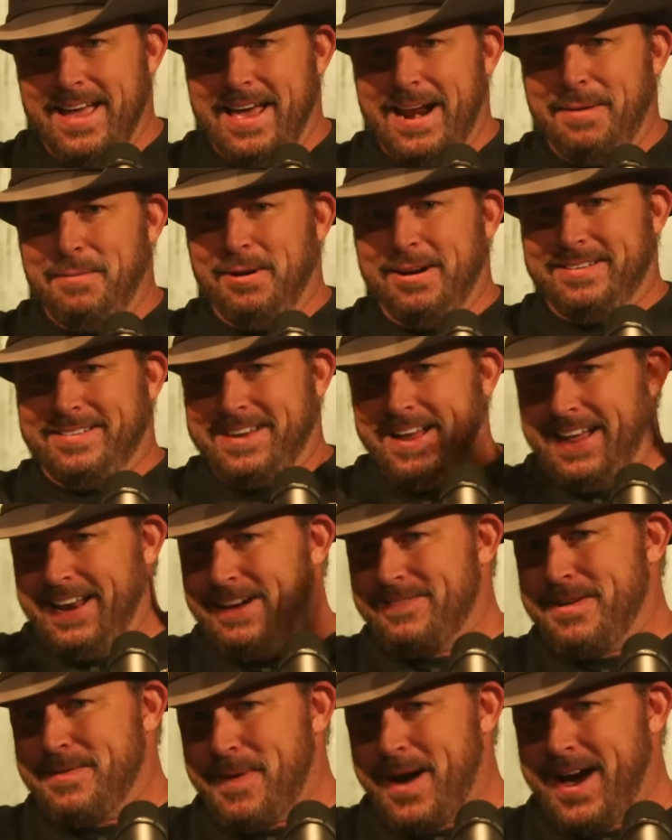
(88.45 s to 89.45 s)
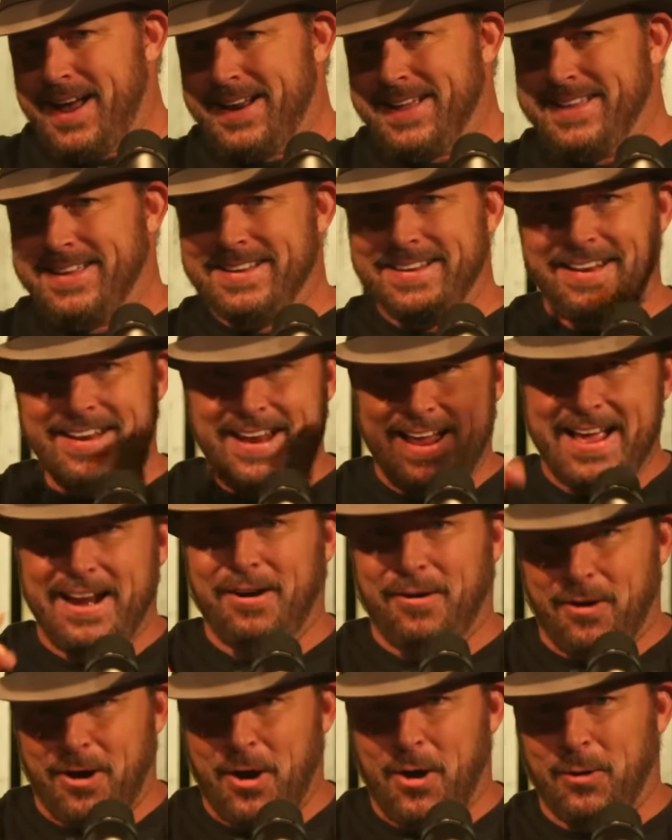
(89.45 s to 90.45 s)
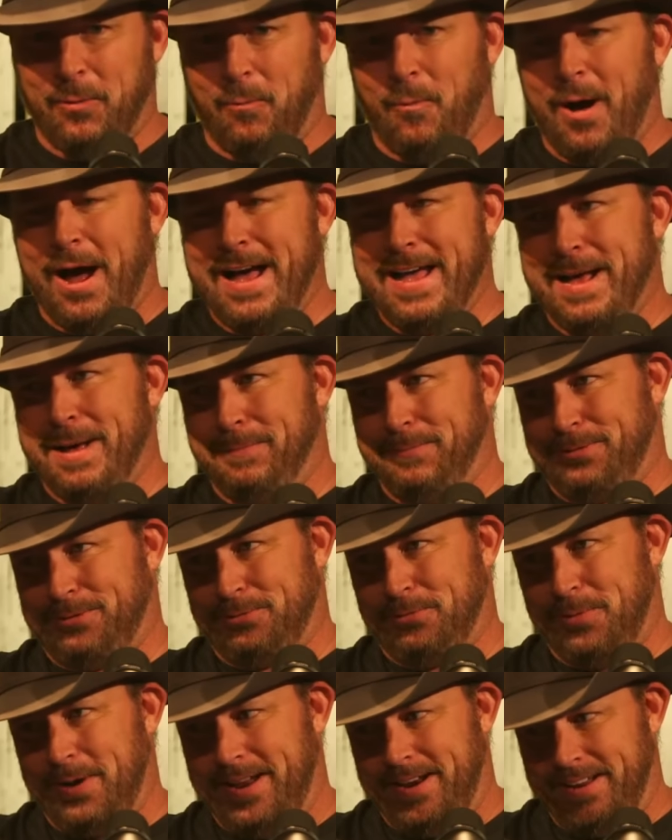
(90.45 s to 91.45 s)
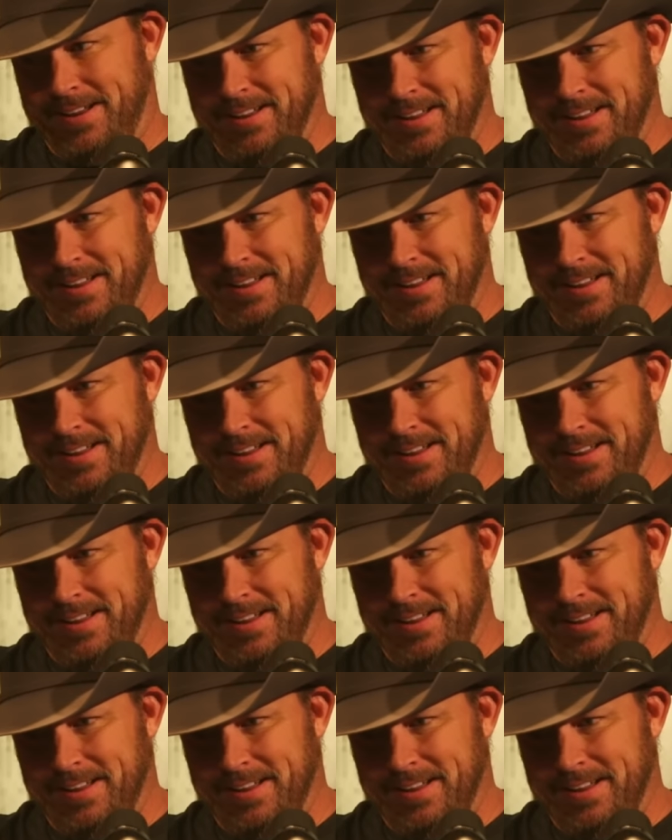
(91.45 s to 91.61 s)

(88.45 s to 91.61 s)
And I want to tell everybody later on why I'm sweating.